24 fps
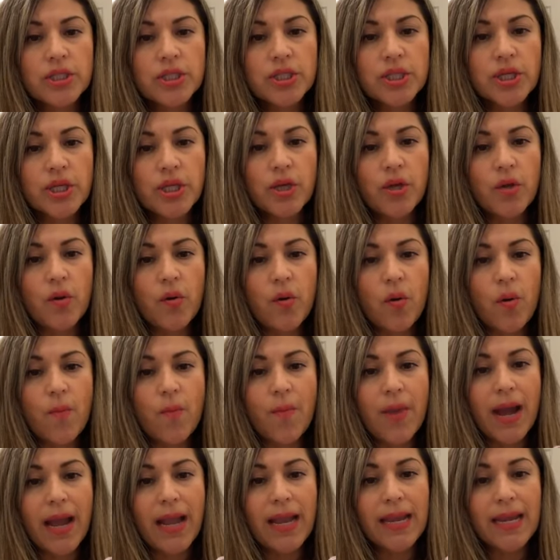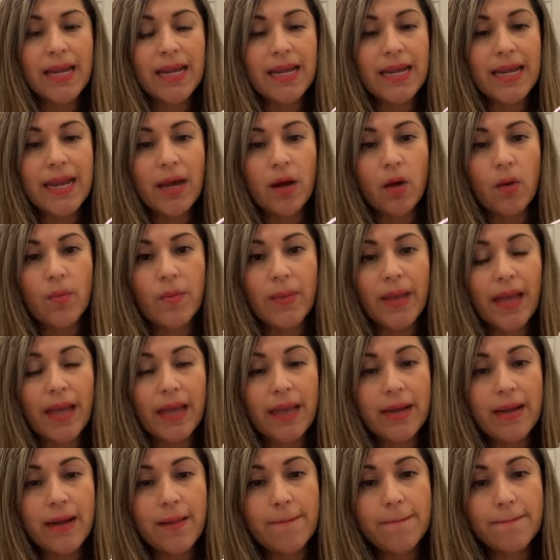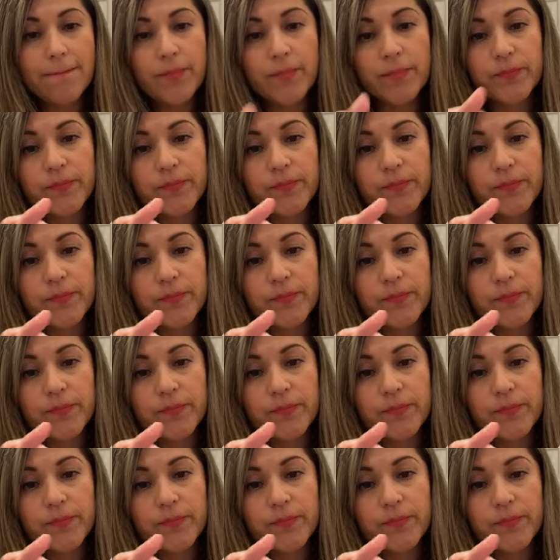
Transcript: to my nail bed,